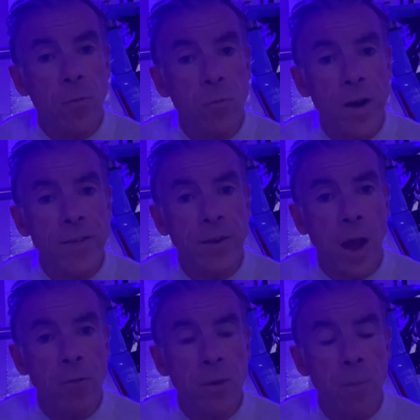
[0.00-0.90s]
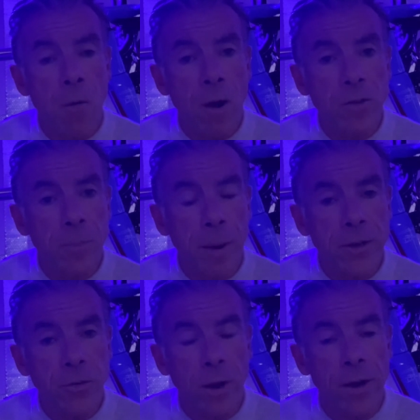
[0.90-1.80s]
ready to go tomorrow, to
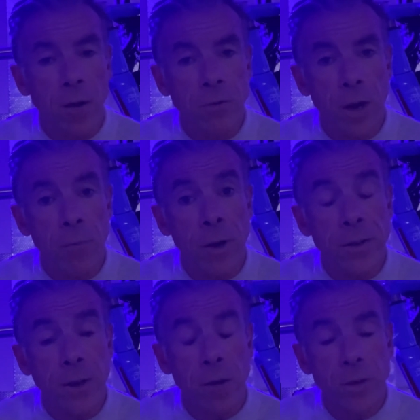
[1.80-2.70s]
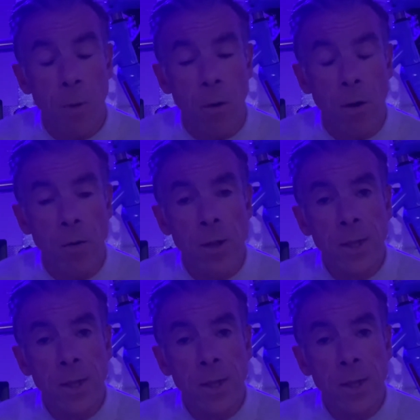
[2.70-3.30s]
penetrate the whole chain, ready to go tomorrow.